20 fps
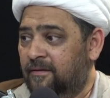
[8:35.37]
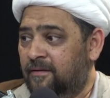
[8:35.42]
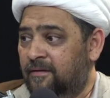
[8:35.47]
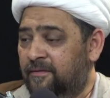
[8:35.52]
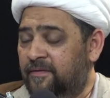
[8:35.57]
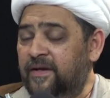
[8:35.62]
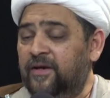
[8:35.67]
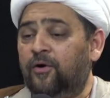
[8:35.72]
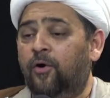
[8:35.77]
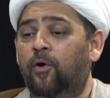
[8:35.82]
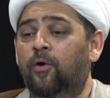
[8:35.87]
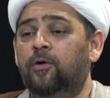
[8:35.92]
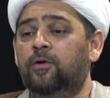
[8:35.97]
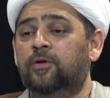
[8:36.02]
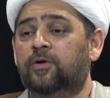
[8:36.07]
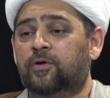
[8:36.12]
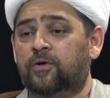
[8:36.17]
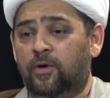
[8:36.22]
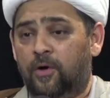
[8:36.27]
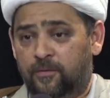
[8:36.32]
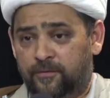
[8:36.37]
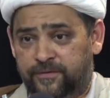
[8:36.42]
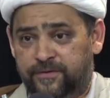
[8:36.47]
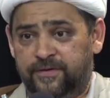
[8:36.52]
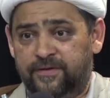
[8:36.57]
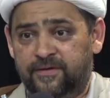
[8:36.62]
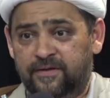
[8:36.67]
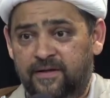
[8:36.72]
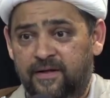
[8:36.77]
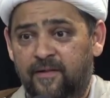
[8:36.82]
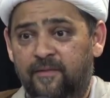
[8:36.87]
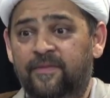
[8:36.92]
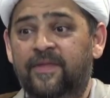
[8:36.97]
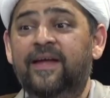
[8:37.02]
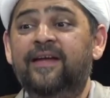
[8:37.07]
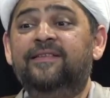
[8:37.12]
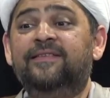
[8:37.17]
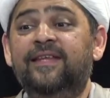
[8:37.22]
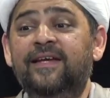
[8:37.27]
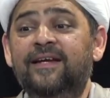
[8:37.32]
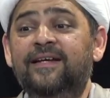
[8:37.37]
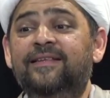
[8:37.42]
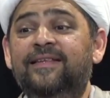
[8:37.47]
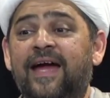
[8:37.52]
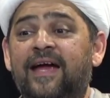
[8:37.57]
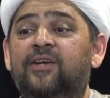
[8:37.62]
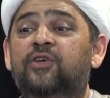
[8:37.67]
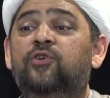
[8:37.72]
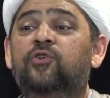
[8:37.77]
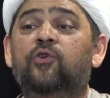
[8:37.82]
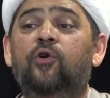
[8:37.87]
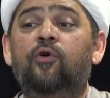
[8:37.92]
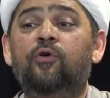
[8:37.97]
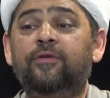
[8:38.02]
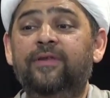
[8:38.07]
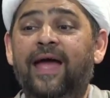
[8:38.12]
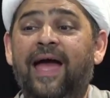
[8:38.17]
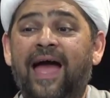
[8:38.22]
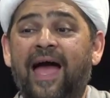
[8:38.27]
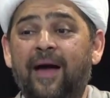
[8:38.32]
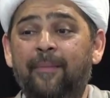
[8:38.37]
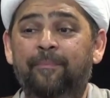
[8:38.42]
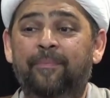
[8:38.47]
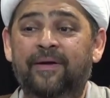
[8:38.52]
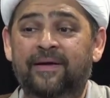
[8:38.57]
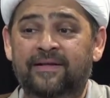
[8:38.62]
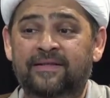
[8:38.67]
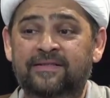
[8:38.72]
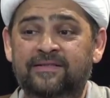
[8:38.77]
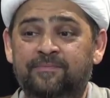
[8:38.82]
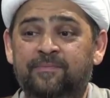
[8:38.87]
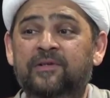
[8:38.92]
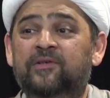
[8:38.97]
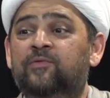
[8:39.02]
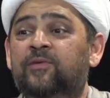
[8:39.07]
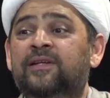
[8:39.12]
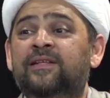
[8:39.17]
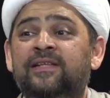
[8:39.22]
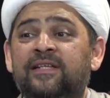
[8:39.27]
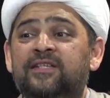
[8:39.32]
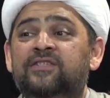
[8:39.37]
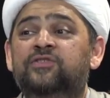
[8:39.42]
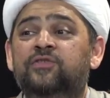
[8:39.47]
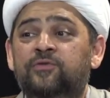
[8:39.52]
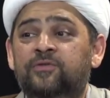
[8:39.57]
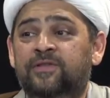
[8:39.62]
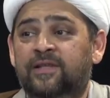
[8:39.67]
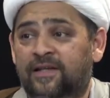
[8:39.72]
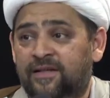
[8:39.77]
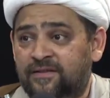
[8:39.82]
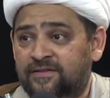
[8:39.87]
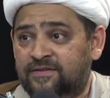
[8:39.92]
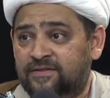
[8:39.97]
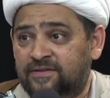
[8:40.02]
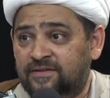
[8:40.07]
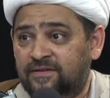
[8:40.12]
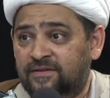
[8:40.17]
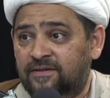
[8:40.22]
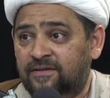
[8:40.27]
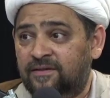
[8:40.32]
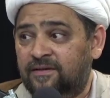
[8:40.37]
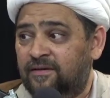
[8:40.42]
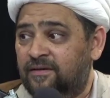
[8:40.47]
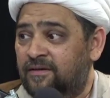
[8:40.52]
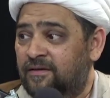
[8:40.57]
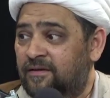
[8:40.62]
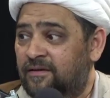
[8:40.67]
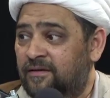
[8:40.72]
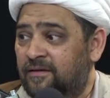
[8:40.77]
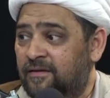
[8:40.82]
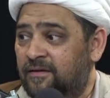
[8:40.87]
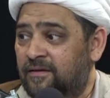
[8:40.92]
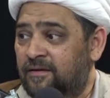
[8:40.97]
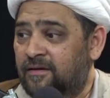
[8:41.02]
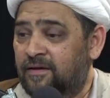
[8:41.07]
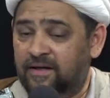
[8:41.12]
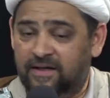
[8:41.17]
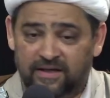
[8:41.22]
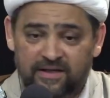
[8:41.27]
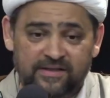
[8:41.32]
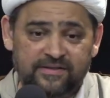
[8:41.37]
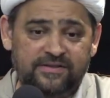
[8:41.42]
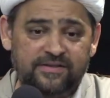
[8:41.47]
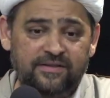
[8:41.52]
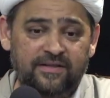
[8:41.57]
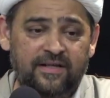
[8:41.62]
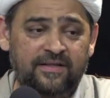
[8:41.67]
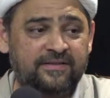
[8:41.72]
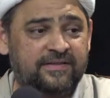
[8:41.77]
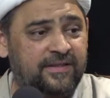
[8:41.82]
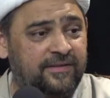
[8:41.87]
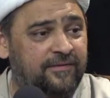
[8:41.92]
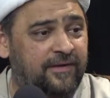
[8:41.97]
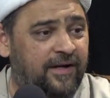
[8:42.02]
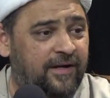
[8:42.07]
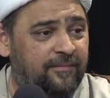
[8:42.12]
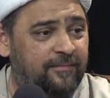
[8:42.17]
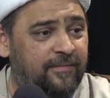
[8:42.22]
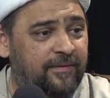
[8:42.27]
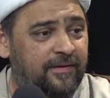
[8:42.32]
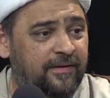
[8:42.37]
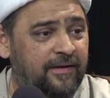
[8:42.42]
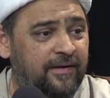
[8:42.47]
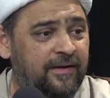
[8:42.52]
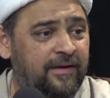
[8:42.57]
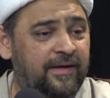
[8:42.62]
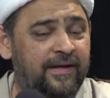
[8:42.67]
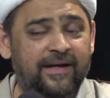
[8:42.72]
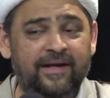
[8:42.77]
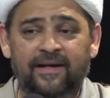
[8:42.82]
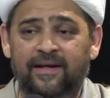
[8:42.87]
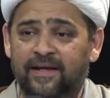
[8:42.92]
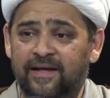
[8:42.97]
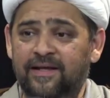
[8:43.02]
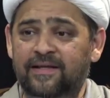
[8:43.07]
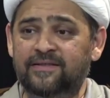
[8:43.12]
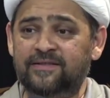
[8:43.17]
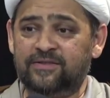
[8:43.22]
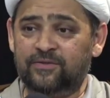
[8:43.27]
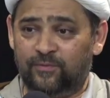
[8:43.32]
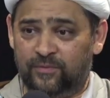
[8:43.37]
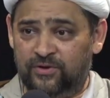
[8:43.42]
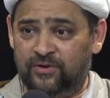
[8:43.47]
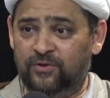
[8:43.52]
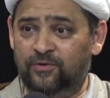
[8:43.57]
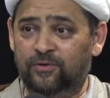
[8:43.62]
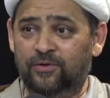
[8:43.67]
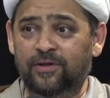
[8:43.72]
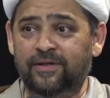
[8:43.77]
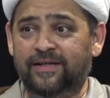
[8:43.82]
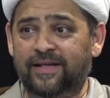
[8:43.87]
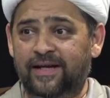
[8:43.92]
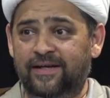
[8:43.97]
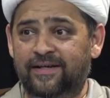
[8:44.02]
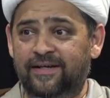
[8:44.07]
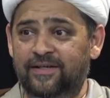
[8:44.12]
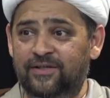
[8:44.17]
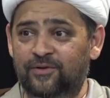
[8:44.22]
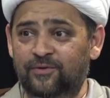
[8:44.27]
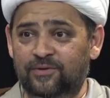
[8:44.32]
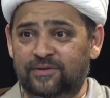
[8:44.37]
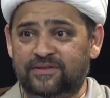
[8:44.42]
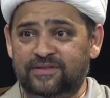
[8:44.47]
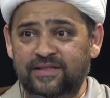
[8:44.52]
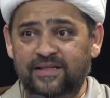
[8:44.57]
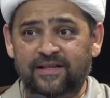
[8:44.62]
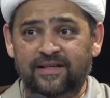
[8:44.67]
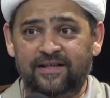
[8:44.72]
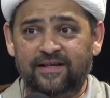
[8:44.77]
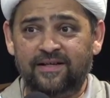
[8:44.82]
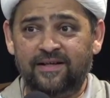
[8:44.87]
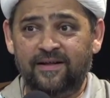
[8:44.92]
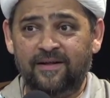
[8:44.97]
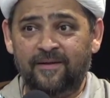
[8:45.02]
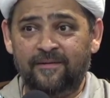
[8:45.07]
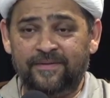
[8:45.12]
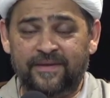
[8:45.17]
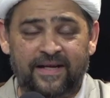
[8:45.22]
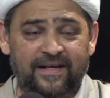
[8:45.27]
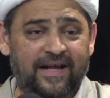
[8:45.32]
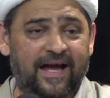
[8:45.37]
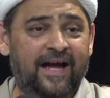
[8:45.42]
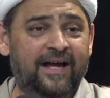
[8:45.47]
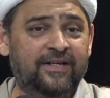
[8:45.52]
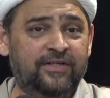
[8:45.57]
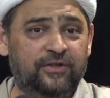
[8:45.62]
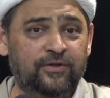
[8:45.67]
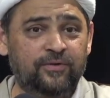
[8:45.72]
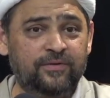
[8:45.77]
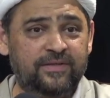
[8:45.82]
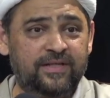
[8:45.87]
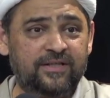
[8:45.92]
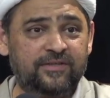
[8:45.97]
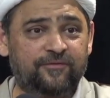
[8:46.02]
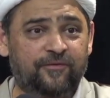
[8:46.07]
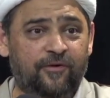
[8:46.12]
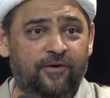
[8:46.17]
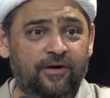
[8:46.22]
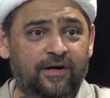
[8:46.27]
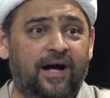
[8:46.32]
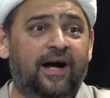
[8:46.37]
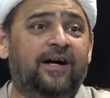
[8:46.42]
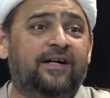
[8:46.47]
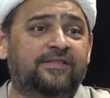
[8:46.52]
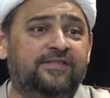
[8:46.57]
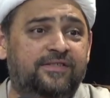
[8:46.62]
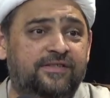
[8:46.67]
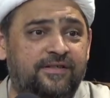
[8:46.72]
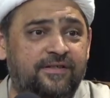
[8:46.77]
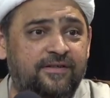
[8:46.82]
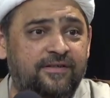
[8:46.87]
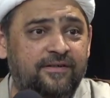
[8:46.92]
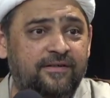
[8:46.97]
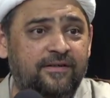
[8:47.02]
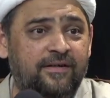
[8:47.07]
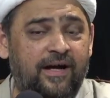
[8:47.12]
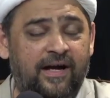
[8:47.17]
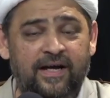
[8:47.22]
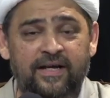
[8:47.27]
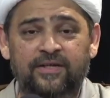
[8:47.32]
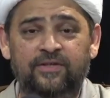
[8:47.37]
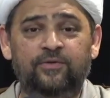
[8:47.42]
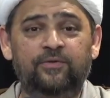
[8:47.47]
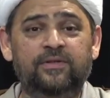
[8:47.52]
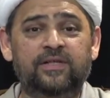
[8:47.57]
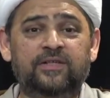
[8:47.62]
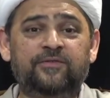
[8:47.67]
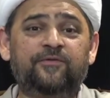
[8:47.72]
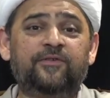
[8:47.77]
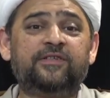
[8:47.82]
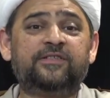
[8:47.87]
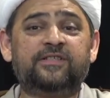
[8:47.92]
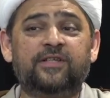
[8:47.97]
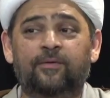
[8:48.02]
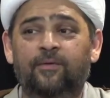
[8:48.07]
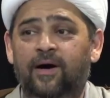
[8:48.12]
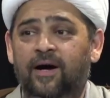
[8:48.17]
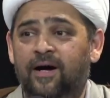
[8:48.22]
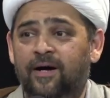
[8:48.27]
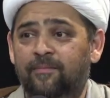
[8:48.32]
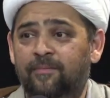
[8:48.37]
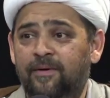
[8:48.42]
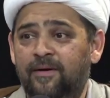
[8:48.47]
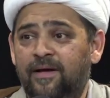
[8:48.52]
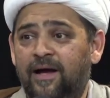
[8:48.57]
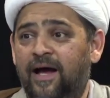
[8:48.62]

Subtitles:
Their whole growth. They think that growth happens between these two things. Ajr and sawab. And hence, when you look at it, you will see that I do this for ajr. I do this for sawab.